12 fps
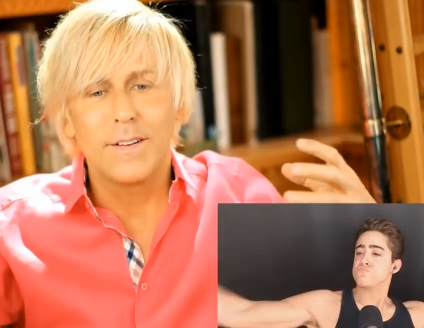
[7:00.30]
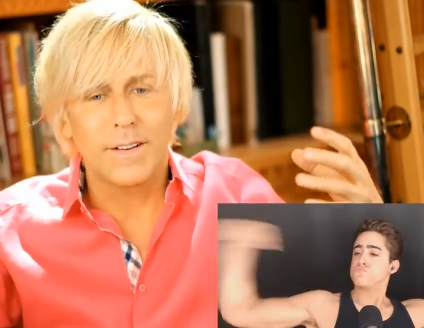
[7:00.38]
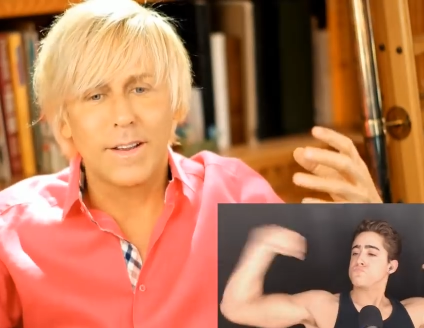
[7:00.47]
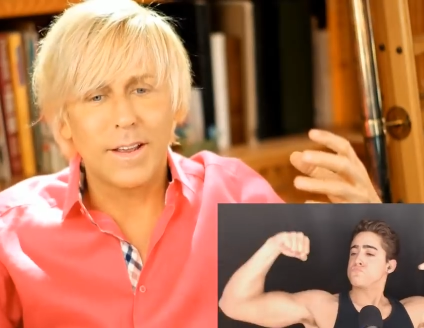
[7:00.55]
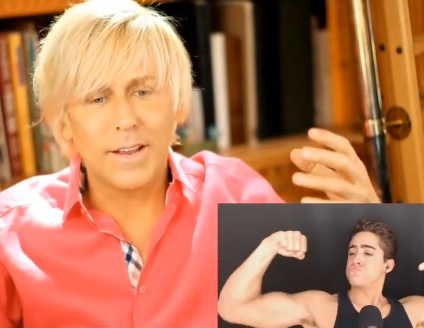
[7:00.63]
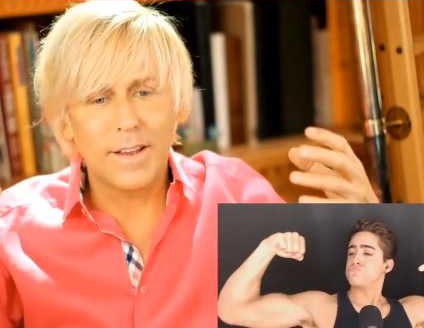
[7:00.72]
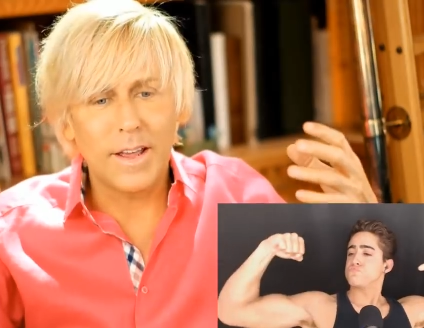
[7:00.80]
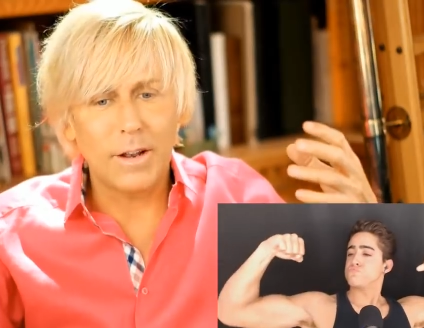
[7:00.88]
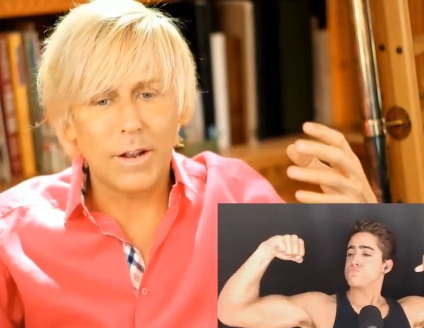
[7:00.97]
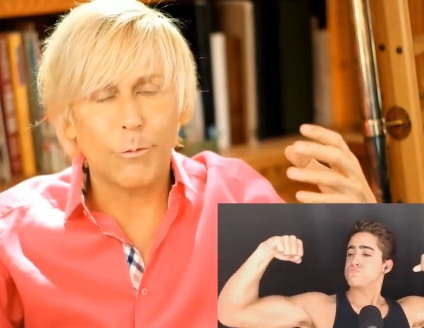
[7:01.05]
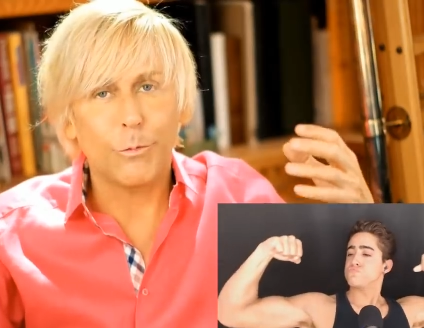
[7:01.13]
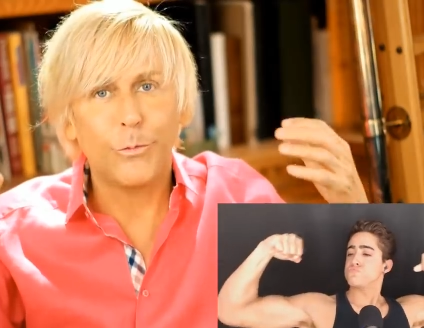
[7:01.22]

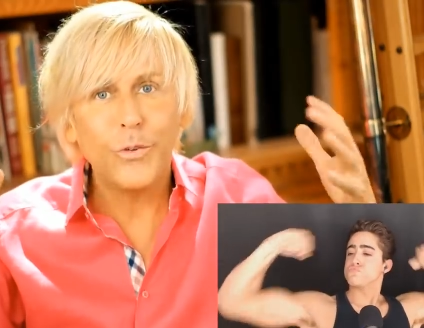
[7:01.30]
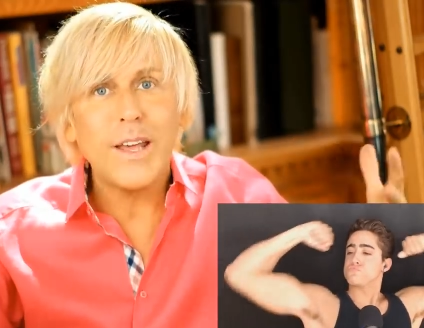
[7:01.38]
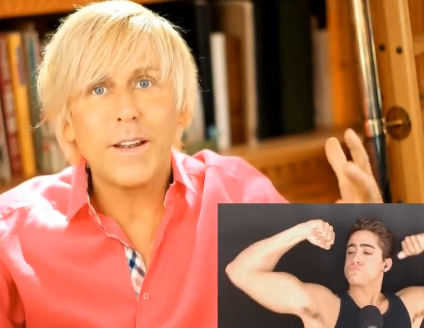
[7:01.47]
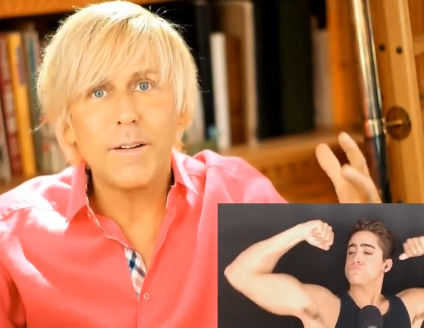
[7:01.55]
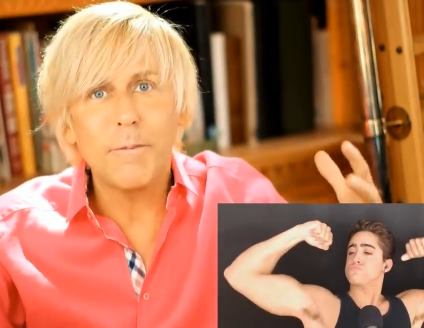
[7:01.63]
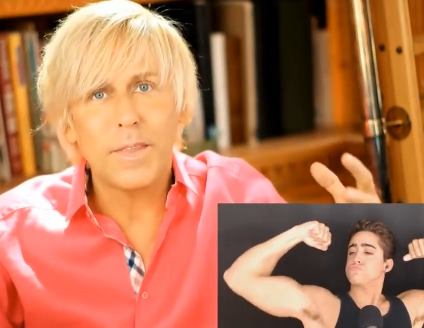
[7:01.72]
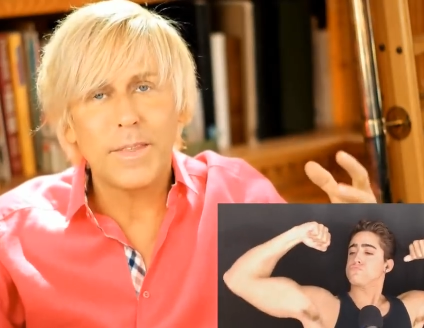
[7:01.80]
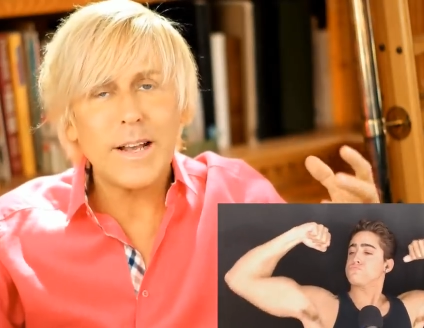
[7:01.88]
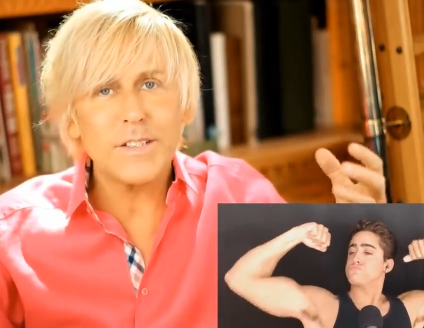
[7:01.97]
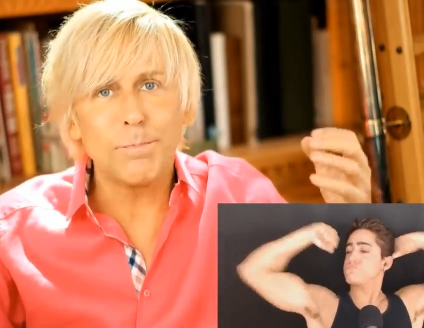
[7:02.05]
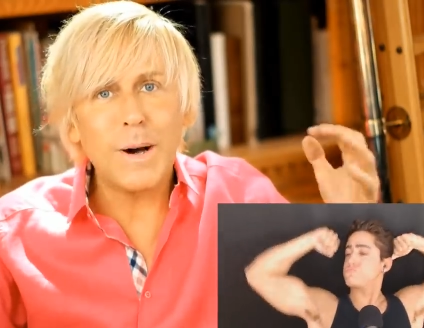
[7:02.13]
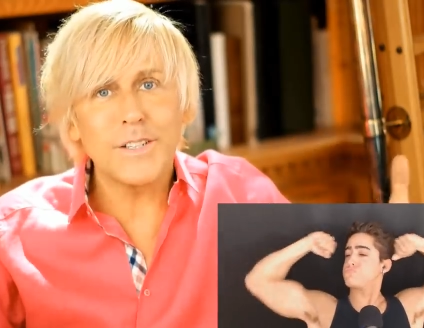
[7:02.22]
Speaker 1: and, and fit,
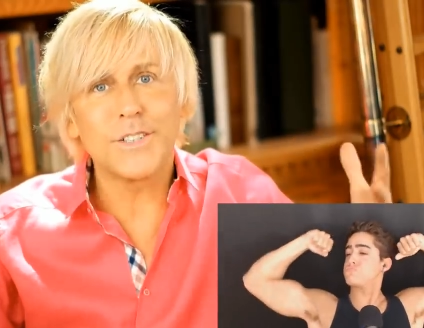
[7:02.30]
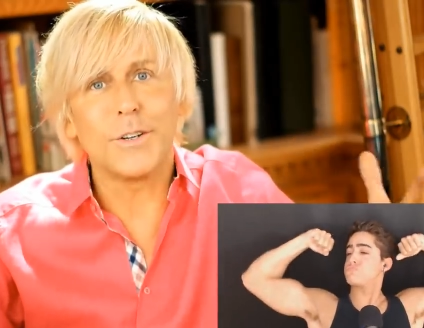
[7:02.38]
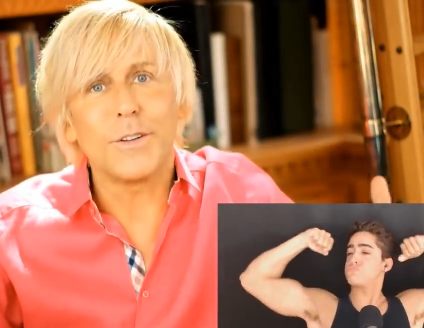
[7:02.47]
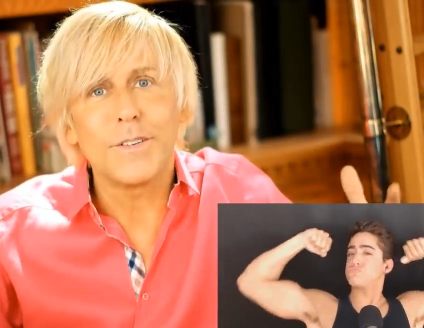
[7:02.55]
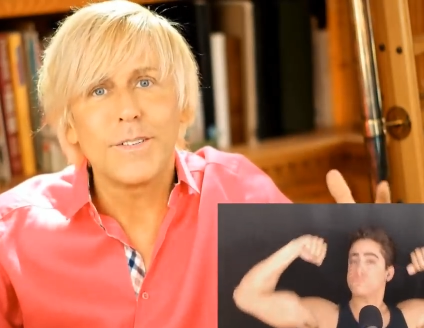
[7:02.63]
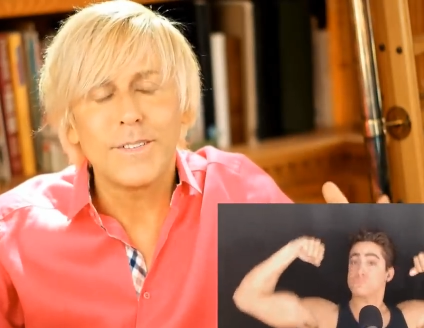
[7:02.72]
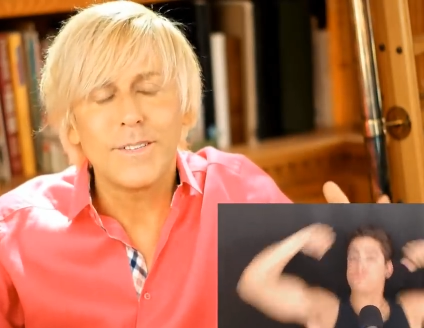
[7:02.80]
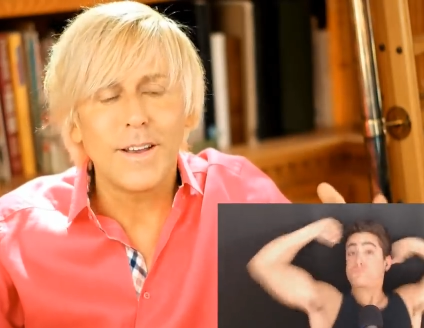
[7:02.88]
that's muscle.